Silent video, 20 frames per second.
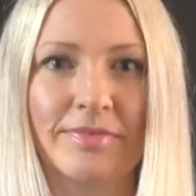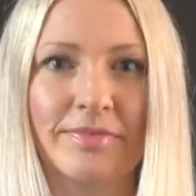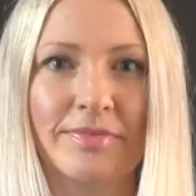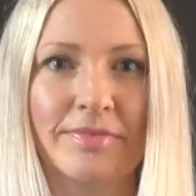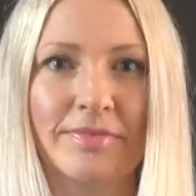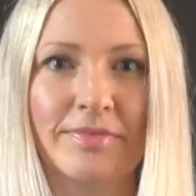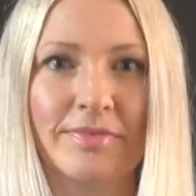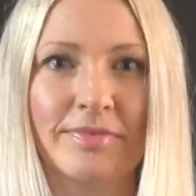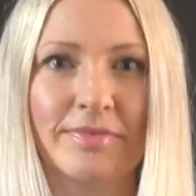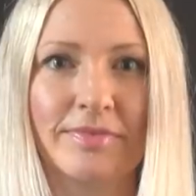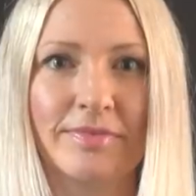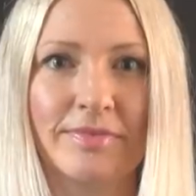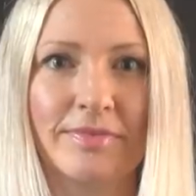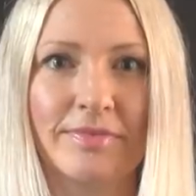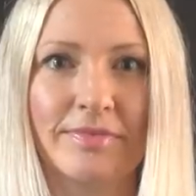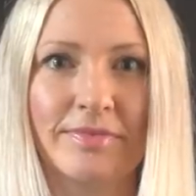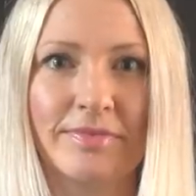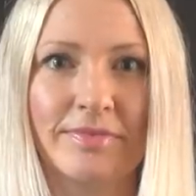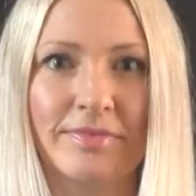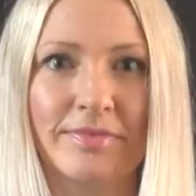
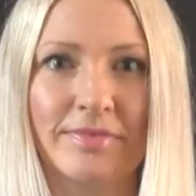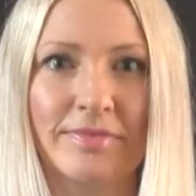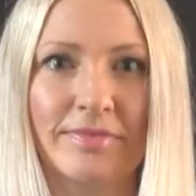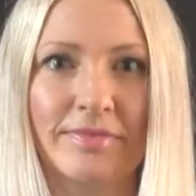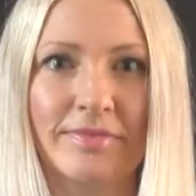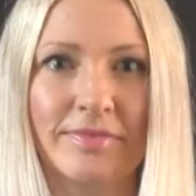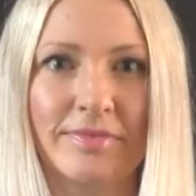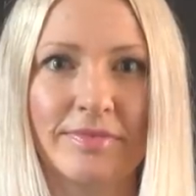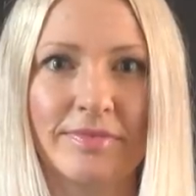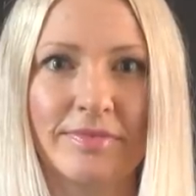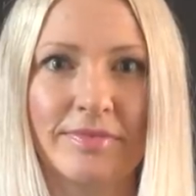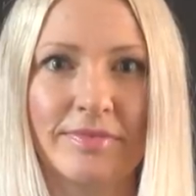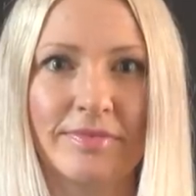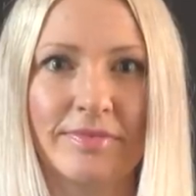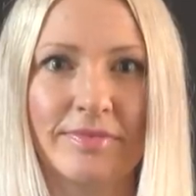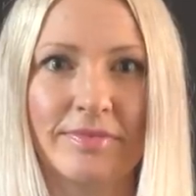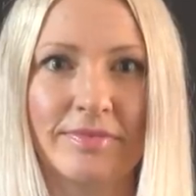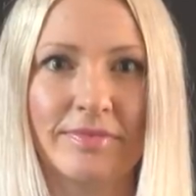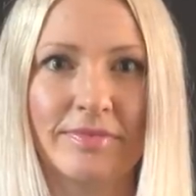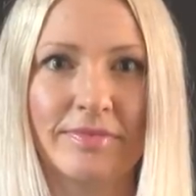
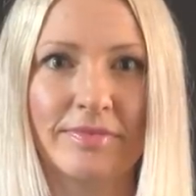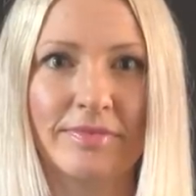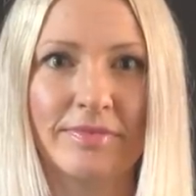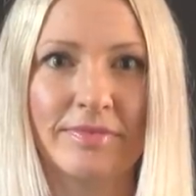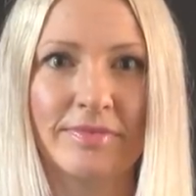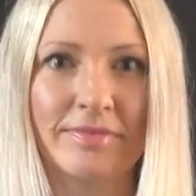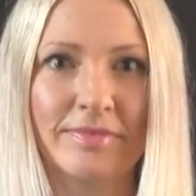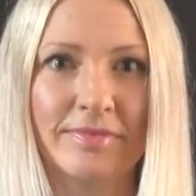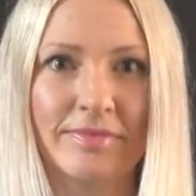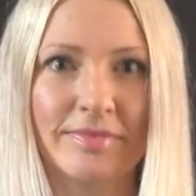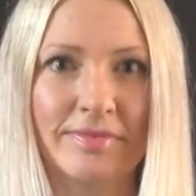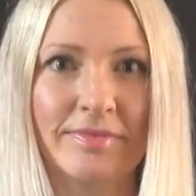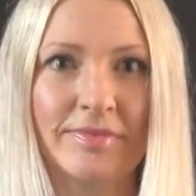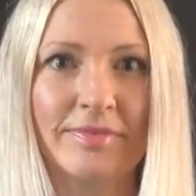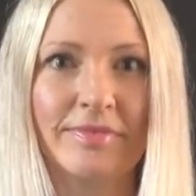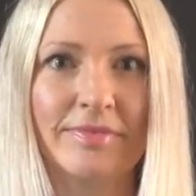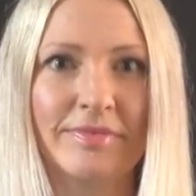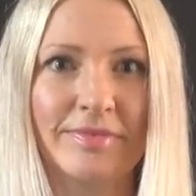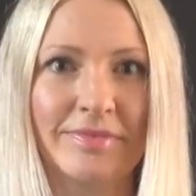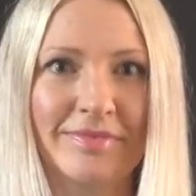
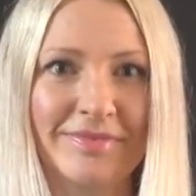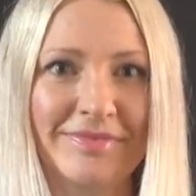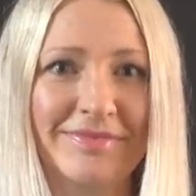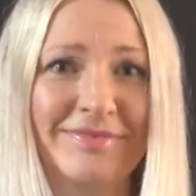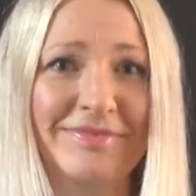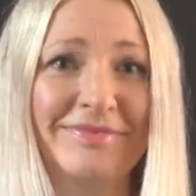The person shown says nothing.